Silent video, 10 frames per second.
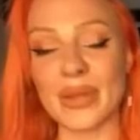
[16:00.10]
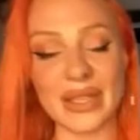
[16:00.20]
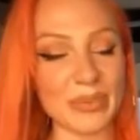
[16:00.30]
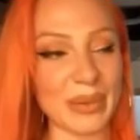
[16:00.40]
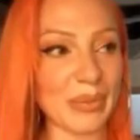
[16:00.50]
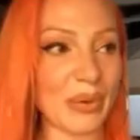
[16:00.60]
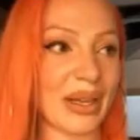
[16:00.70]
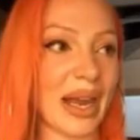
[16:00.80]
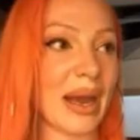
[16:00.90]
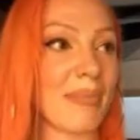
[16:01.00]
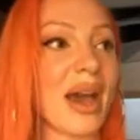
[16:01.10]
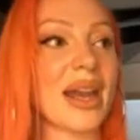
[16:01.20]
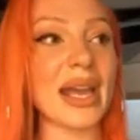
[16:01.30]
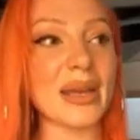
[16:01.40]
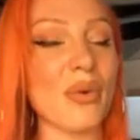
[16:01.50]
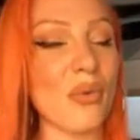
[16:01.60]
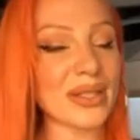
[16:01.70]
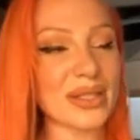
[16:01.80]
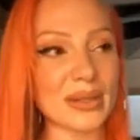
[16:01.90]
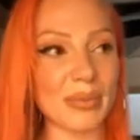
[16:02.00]
these people and I'm not able,
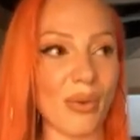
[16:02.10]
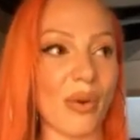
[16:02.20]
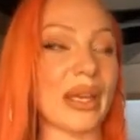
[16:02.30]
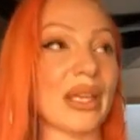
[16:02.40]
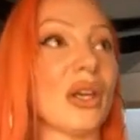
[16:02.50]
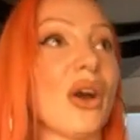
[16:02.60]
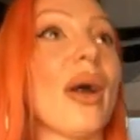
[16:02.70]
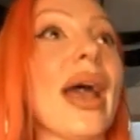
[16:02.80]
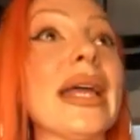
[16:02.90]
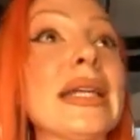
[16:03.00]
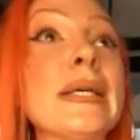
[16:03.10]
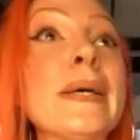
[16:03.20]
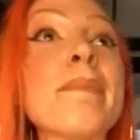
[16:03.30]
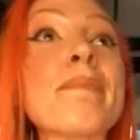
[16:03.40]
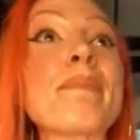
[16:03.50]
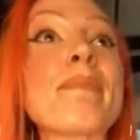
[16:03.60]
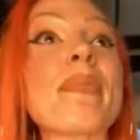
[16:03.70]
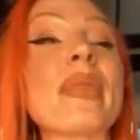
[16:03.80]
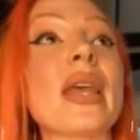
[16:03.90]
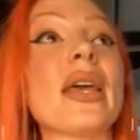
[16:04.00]
what's the point? And
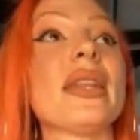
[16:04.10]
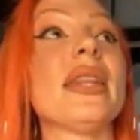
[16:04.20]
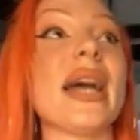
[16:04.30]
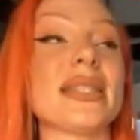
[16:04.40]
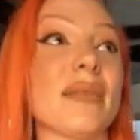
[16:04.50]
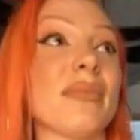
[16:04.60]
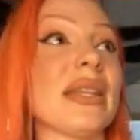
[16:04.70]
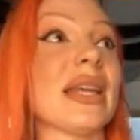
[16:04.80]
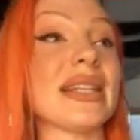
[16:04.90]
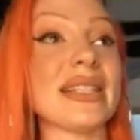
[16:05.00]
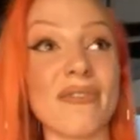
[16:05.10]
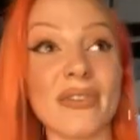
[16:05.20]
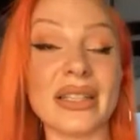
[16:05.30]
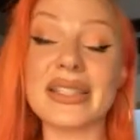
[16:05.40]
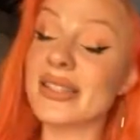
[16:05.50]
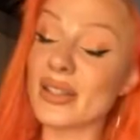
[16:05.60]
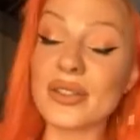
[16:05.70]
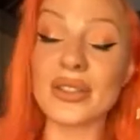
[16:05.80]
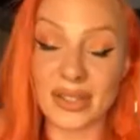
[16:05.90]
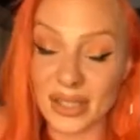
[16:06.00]
that's something that I definitely still
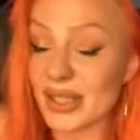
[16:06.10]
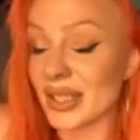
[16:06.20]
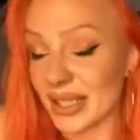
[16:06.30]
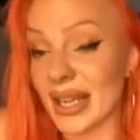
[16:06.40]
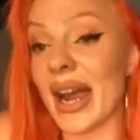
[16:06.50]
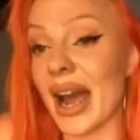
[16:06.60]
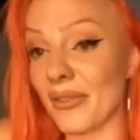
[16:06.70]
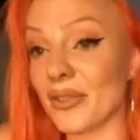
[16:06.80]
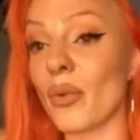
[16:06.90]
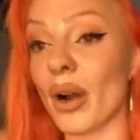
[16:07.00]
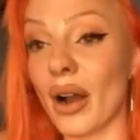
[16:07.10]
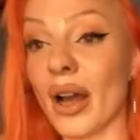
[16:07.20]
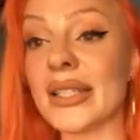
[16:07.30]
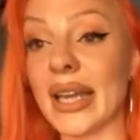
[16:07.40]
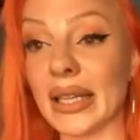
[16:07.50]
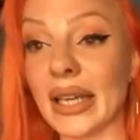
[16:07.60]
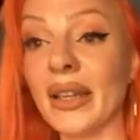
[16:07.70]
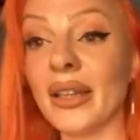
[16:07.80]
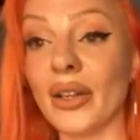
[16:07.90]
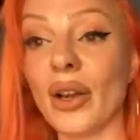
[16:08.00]
to this day have to work on daily,
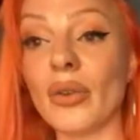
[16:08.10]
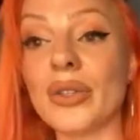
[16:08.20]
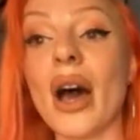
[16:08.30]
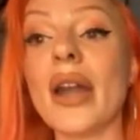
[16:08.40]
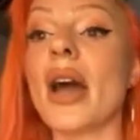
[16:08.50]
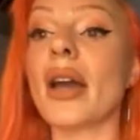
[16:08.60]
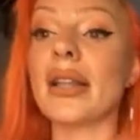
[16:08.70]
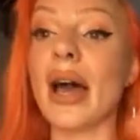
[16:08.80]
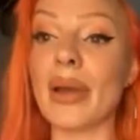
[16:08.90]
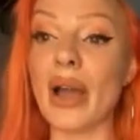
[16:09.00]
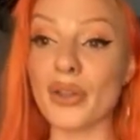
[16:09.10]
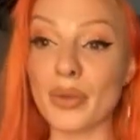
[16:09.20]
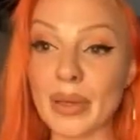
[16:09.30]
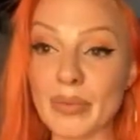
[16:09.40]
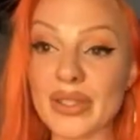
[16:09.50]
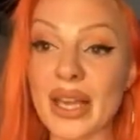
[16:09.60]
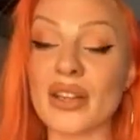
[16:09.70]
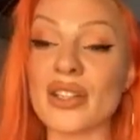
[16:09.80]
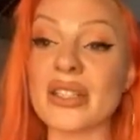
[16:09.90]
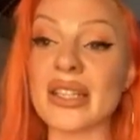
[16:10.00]
not allowing other people's
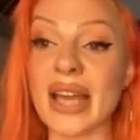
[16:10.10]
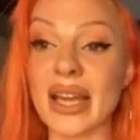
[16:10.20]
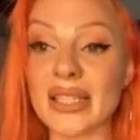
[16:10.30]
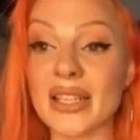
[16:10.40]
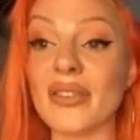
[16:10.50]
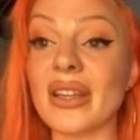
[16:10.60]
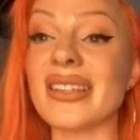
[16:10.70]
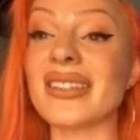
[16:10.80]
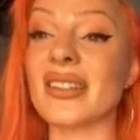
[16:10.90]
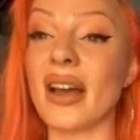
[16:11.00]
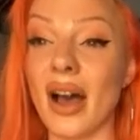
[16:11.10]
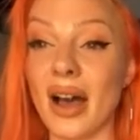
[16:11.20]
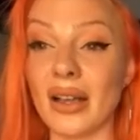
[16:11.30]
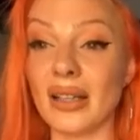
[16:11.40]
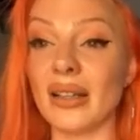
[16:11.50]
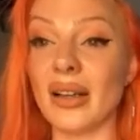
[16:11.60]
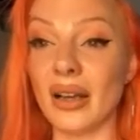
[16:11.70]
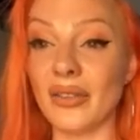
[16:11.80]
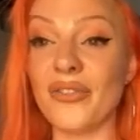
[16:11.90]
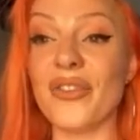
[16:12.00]
energies and negativities
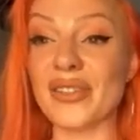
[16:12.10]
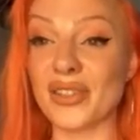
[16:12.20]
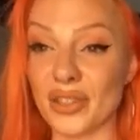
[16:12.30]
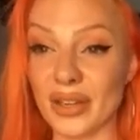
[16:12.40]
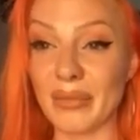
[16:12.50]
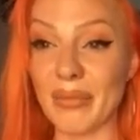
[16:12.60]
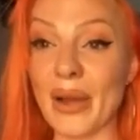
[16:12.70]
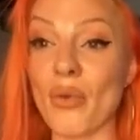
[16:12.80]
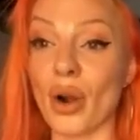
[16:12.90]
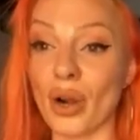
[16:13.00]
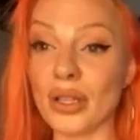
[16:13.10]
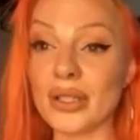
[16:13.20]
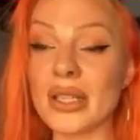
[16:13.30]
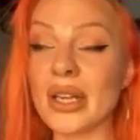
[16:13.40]
fester in my world.